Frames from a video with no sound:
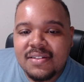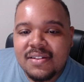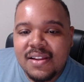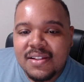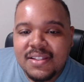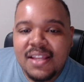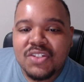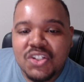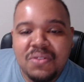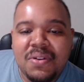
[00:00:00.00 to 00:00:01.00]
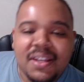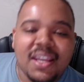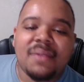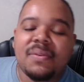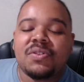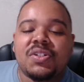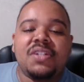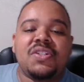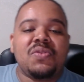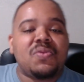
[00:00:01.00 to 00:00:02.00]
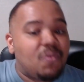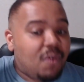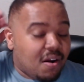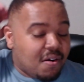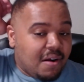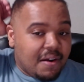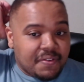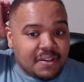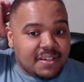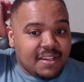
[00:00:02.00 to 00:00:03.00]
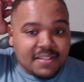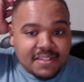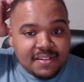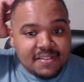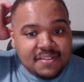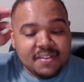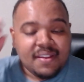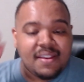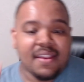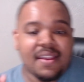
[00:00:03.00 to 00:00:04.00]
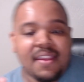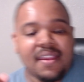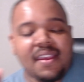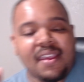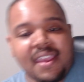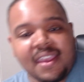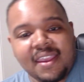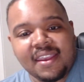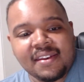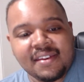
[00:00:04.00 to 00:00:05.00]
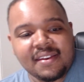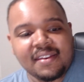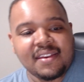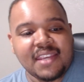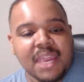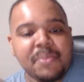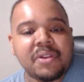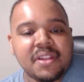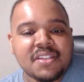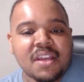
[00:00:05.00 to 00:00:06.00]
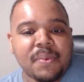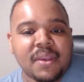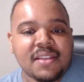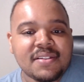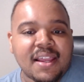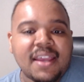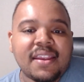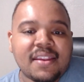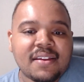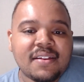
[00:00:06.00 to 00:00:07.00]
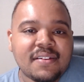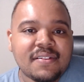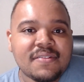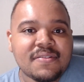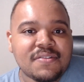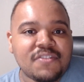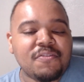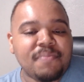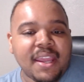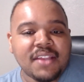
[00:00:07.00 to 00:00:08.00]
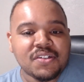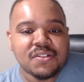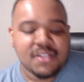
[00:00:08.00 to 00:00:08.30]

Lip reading: instead of shooting Gabriel, she shoots a walker off in the distance. And Gabriel gets up and he's like, you made your